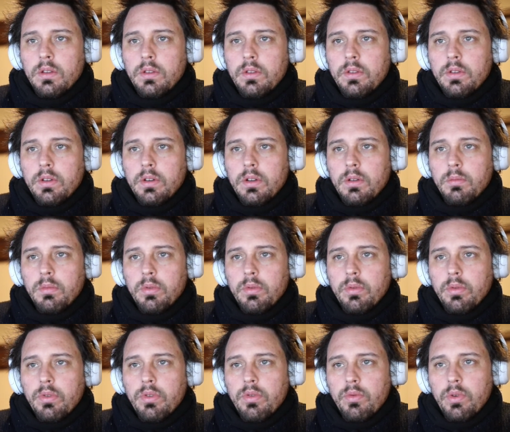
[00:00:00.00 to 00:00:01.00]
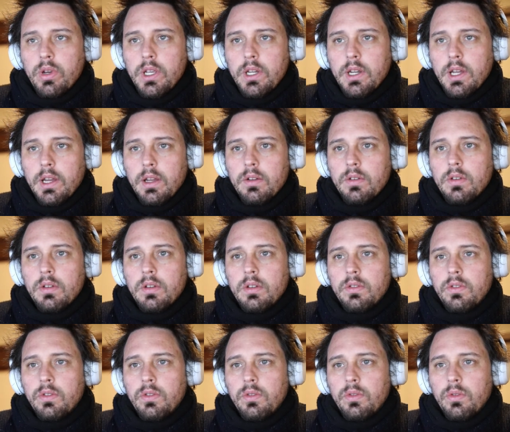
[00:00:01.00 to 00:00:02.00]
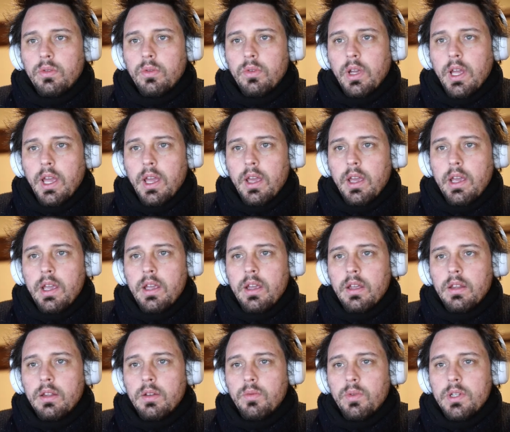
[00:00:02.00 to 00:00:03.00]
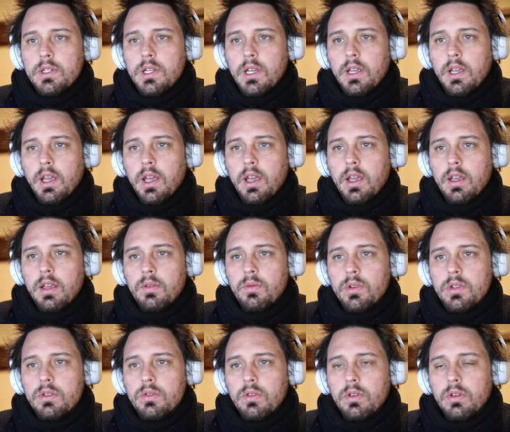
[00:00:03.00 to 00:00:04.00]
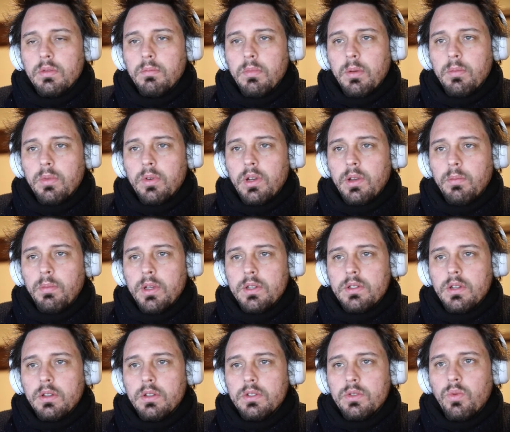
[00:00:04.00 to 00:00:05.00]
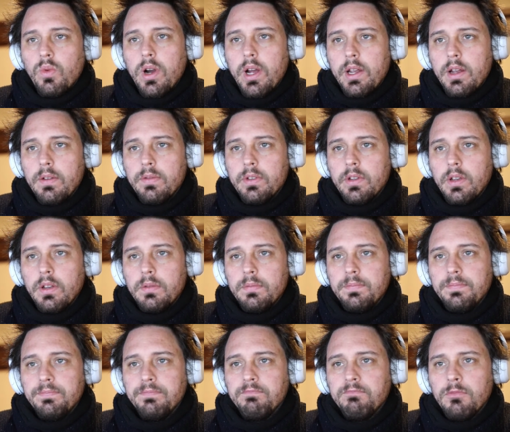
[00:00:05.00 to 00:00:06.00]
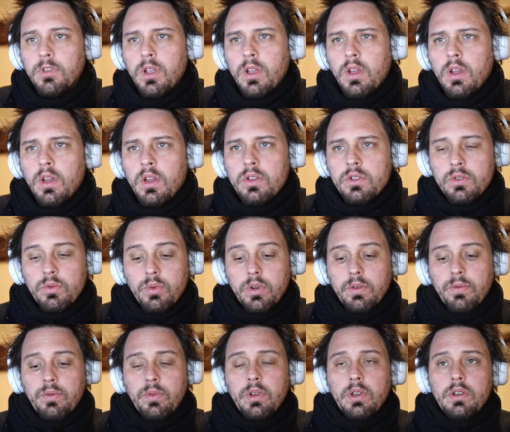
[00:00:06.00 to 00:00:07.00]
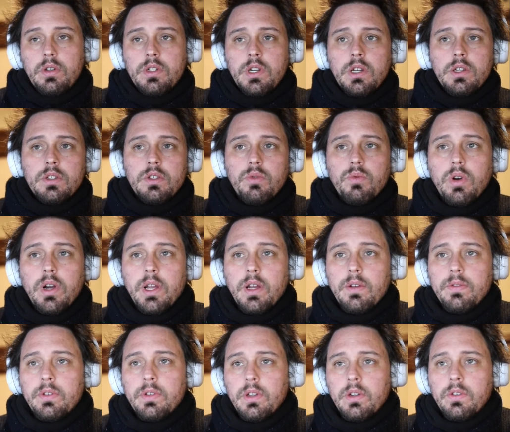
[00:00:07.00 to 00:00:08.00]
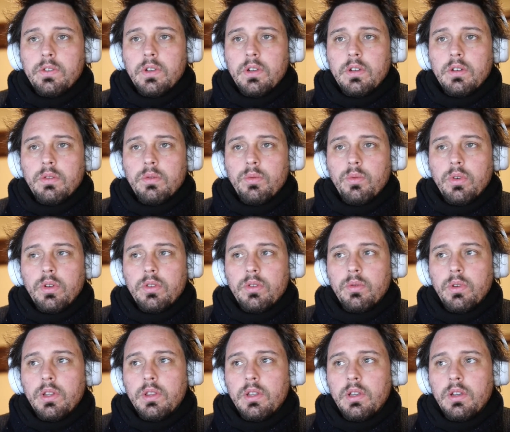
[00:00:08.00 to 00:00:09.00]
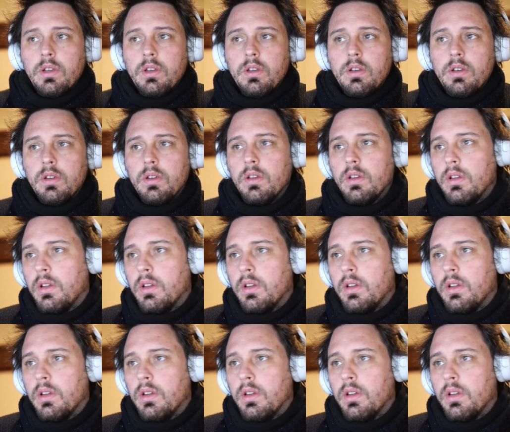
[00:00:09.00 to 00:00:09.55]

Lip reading: the number 3 now to A, and then we take A and we store it in memory based on this Y offset. So what if we change the Y offset? Is that going to work the way I think?